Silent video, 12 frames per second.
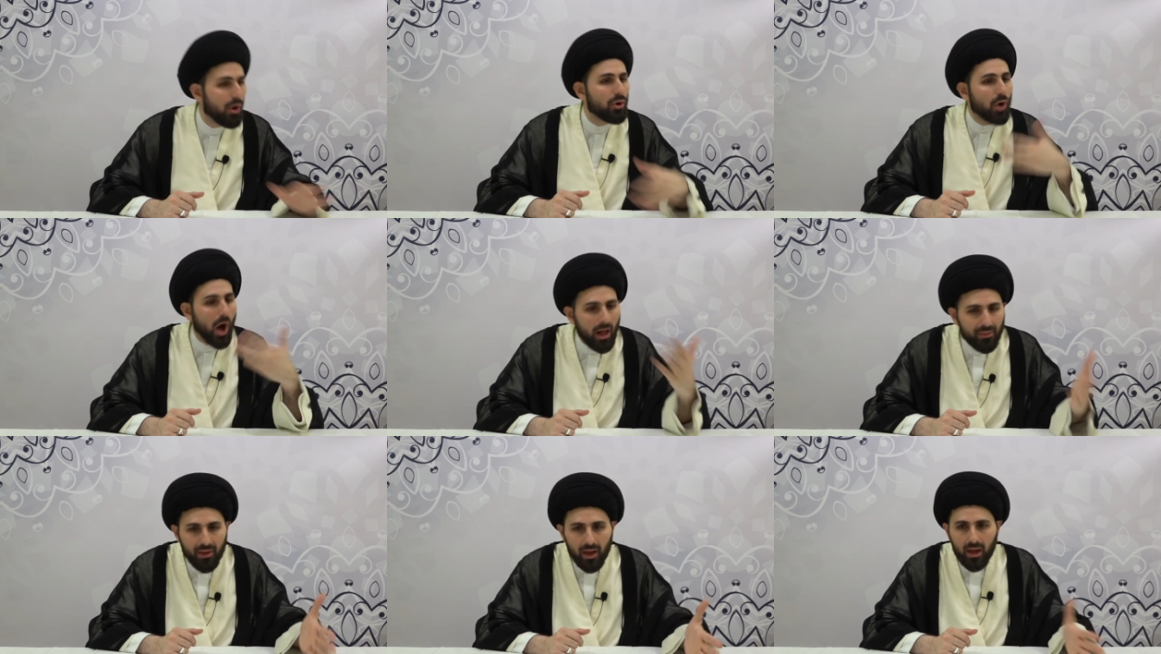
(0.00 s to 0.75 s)
Call
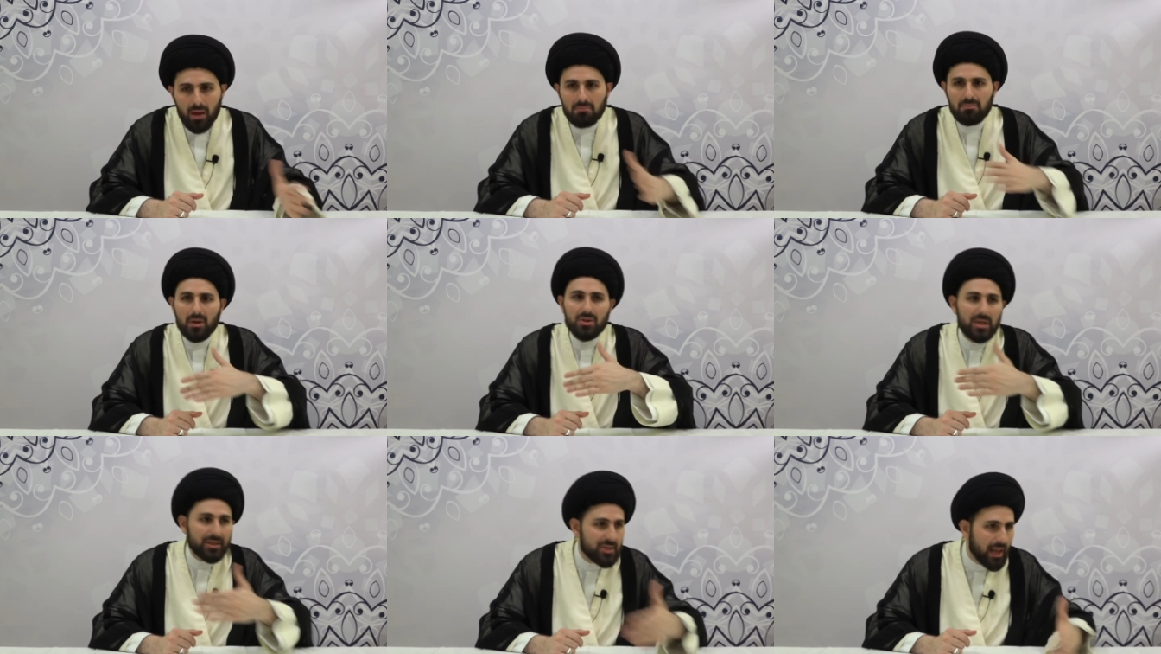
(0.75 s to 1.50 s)
them,
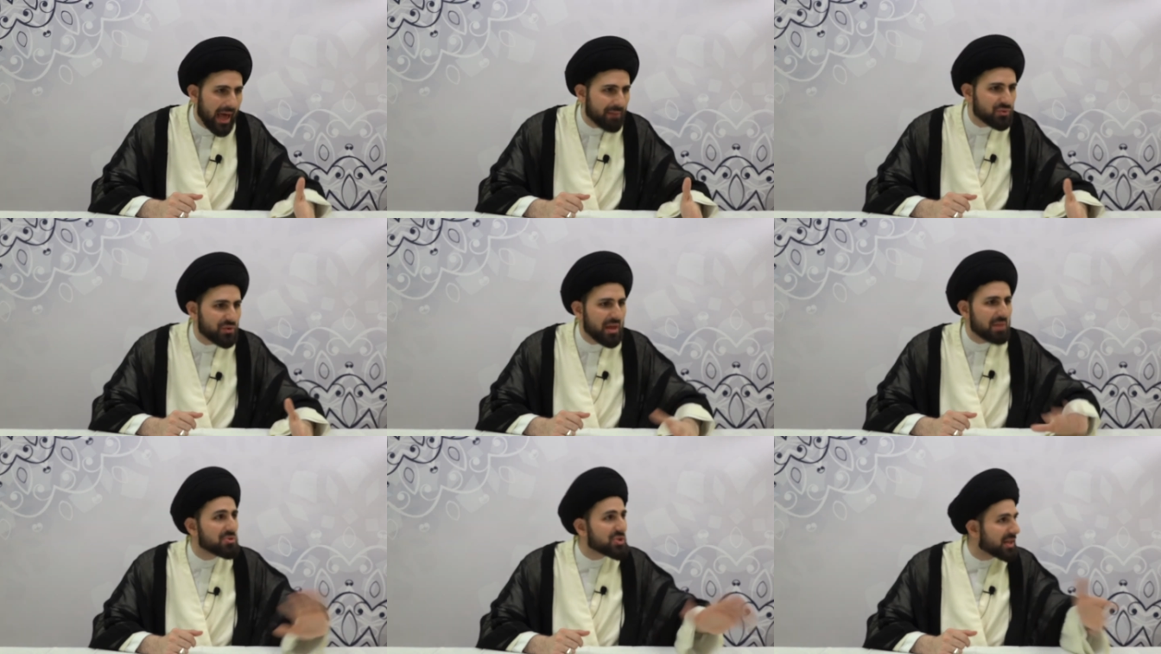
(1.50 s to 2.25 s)
say salam to
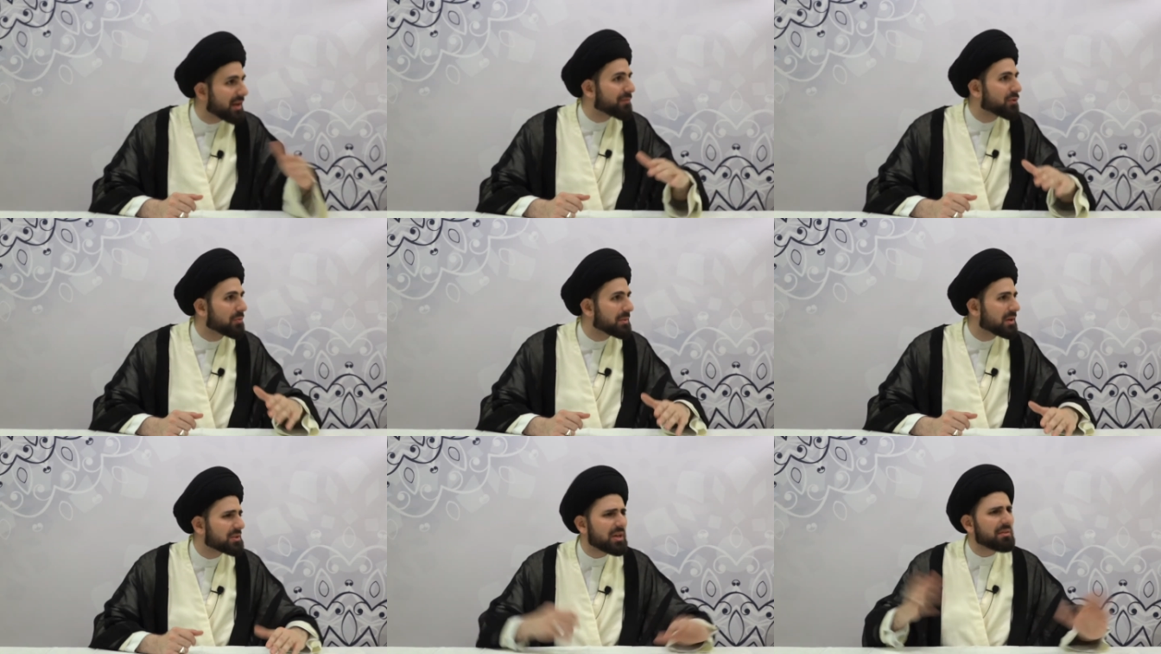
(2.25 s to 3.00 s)
them, sit a few
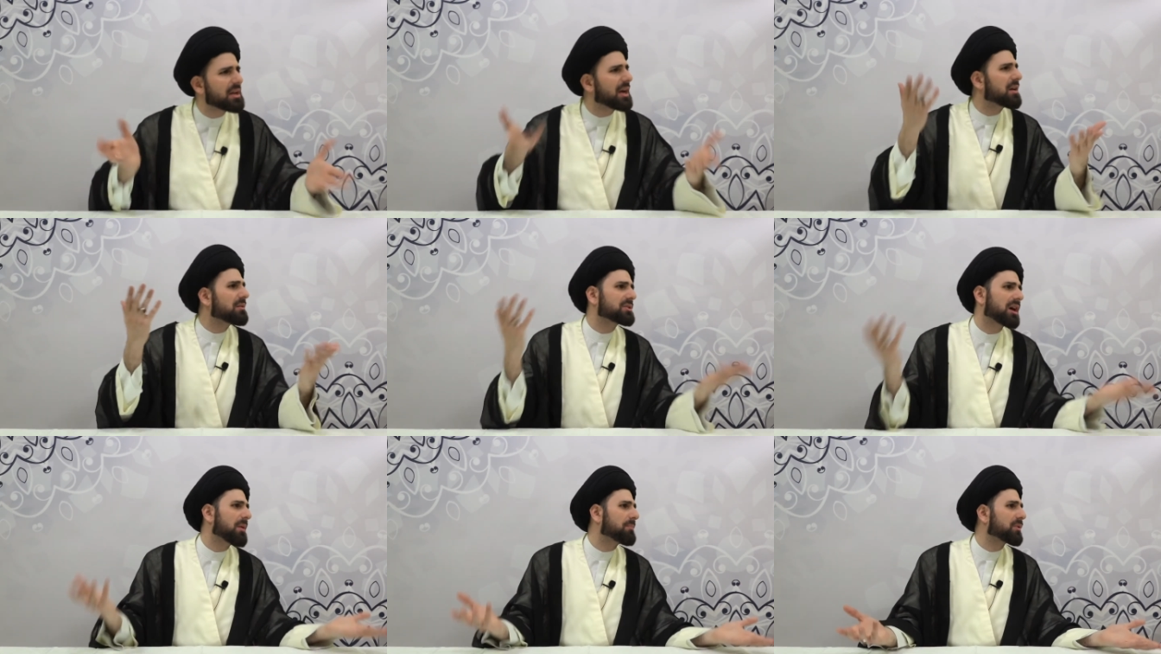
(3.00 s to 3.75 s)
minutes, and then
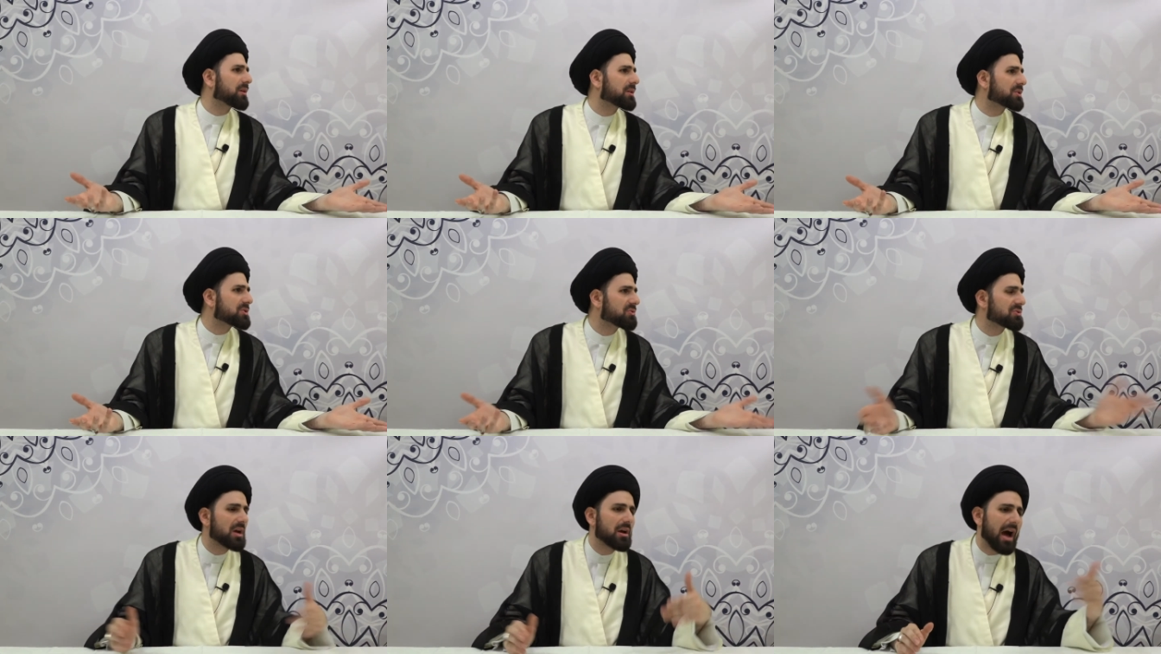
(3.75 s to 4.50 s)
come up with an
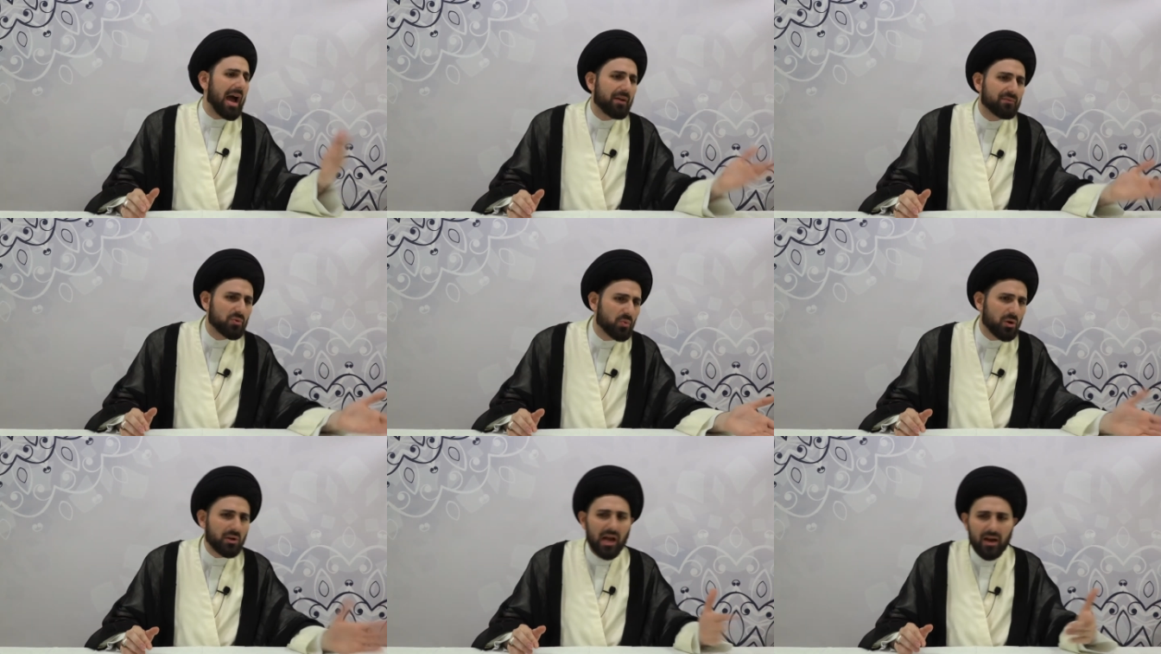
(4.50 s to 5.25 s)
excuse. I have to
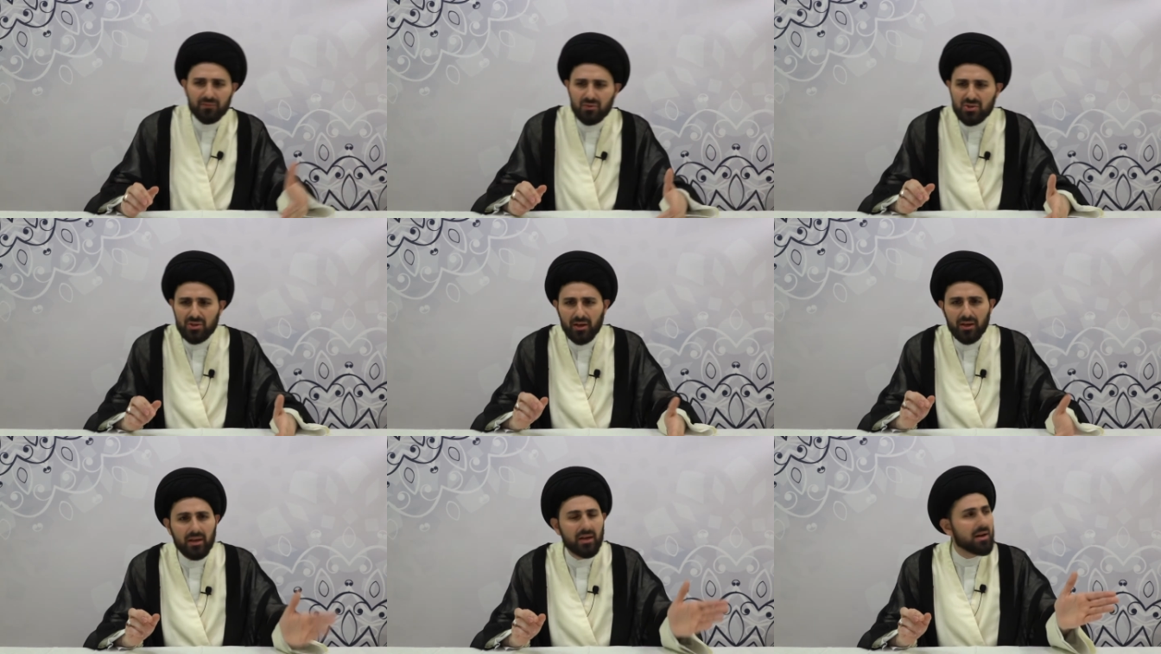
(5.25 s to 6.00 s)
work, I have to
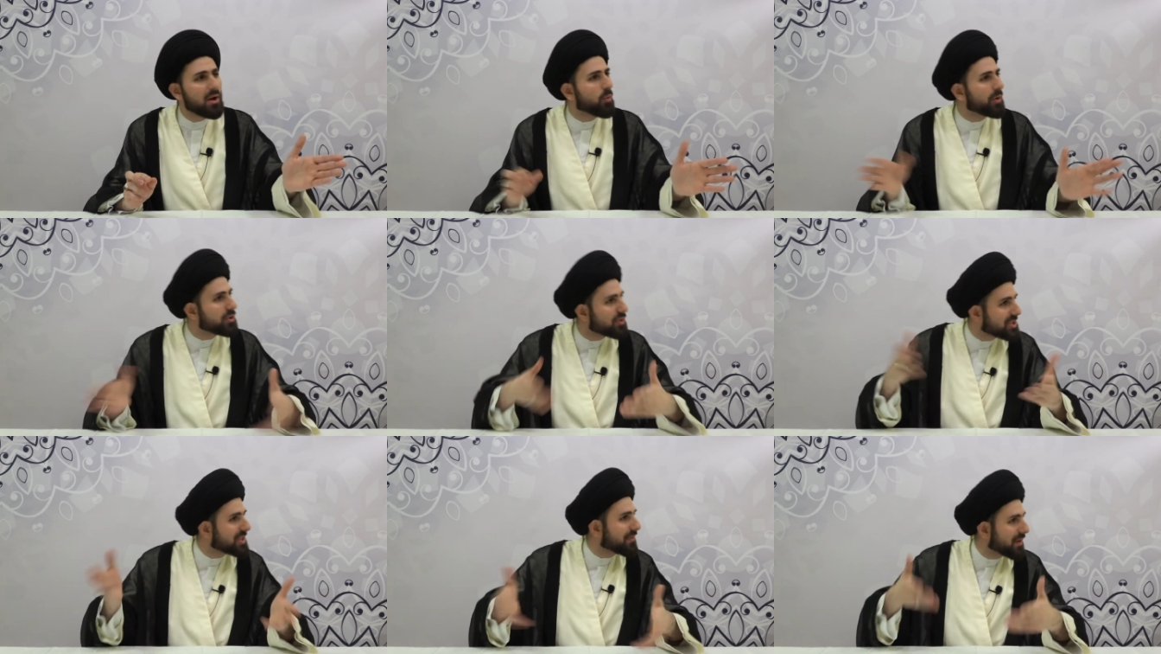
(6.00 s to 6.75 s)
study. When you
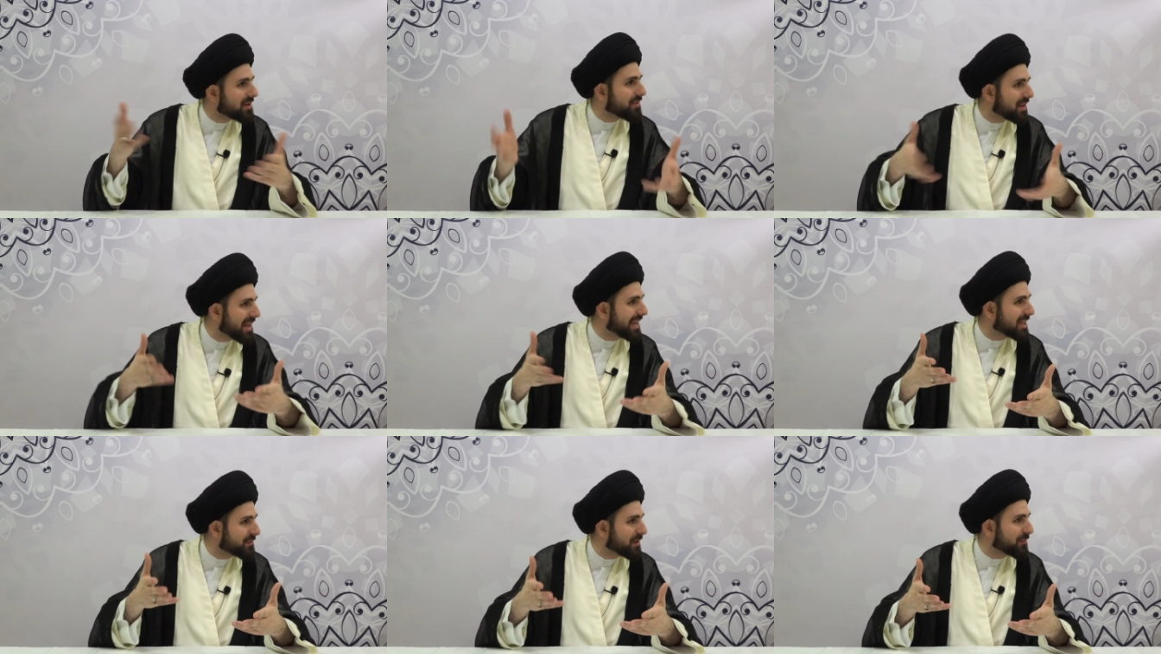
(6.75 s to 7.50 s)
see the
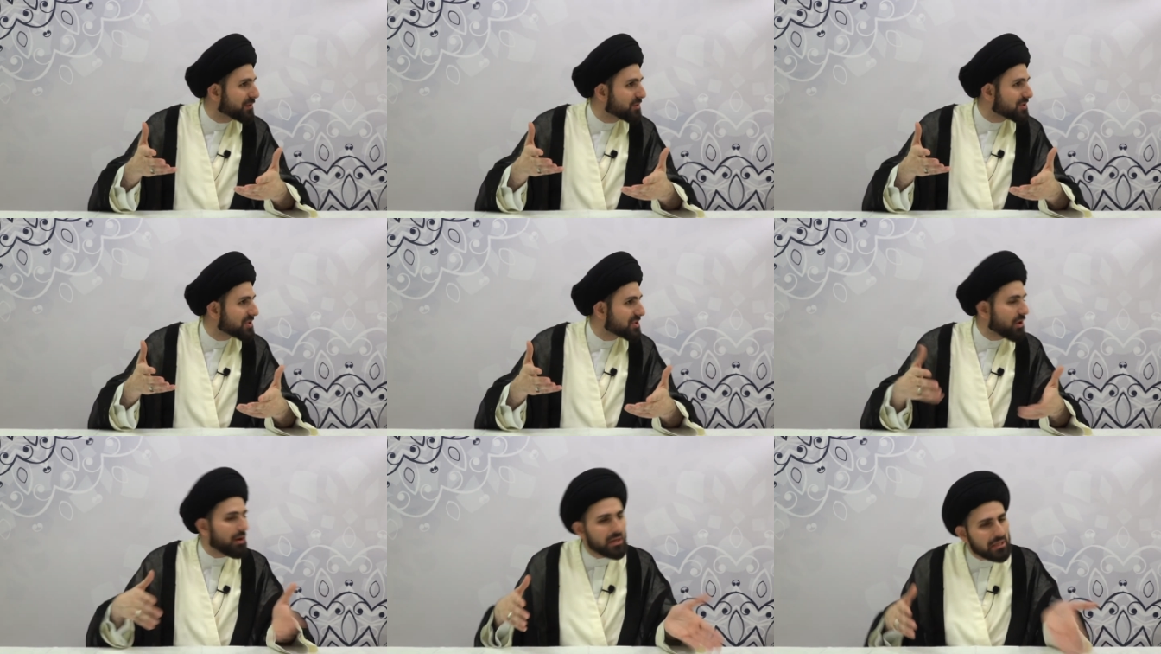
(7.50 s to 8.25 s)
negative influence is
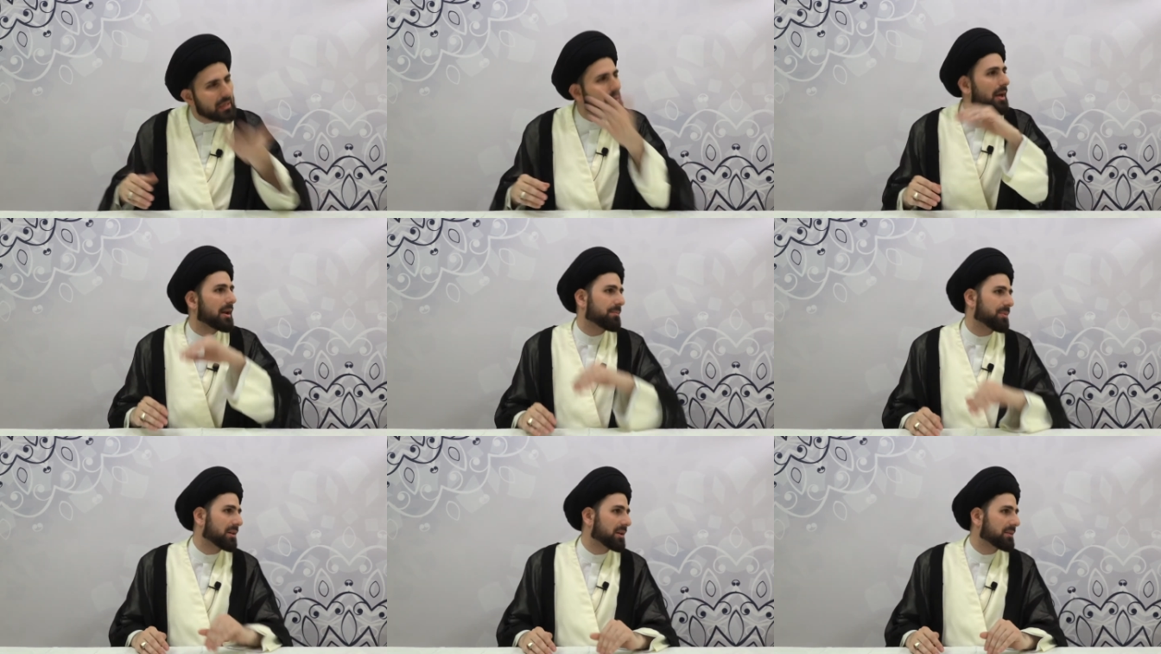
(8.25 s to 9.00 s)
starting, get up
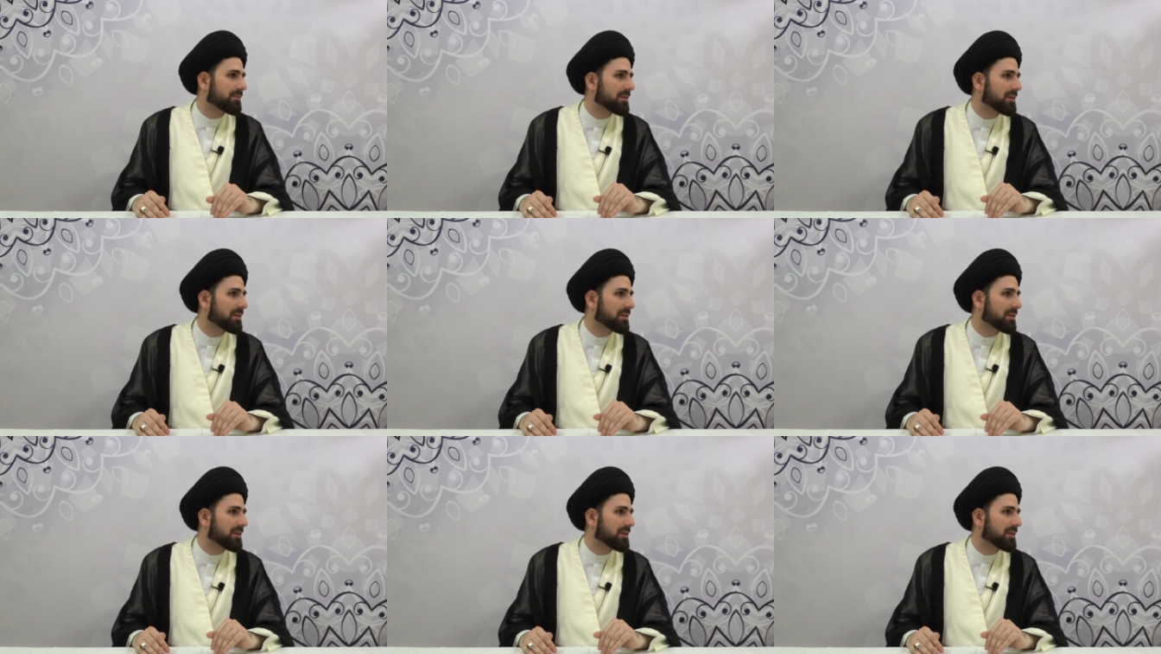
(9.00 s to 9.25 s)
and leave.